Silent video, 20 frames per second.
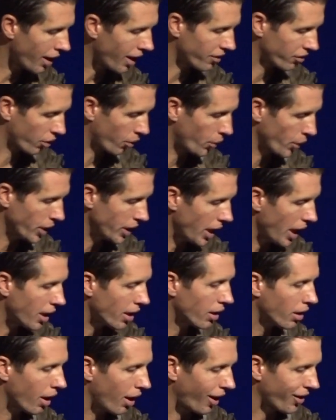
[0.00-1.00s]
has
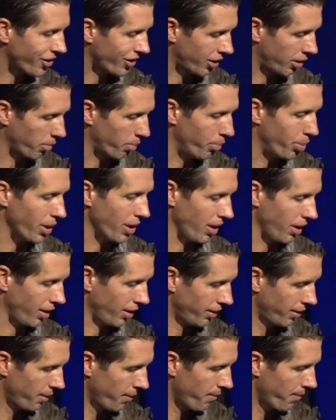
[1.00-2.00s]
created us to be,
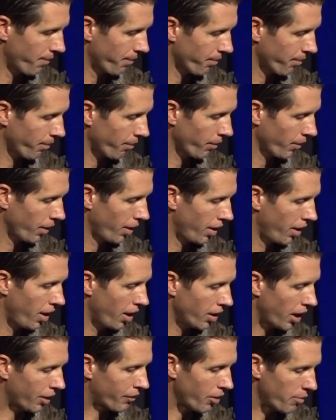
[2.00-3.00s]

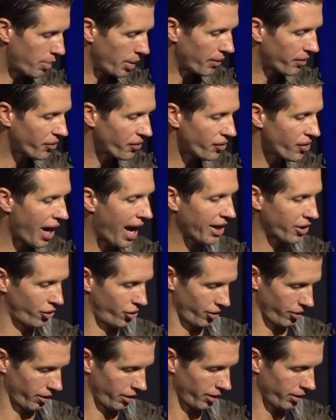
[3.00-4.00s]
like we've been
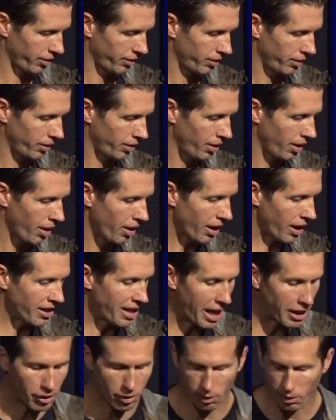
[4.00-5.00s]
fractured, and
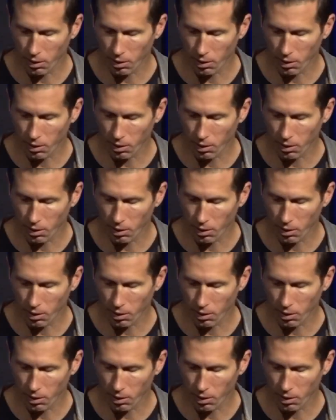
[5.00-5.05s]
now you're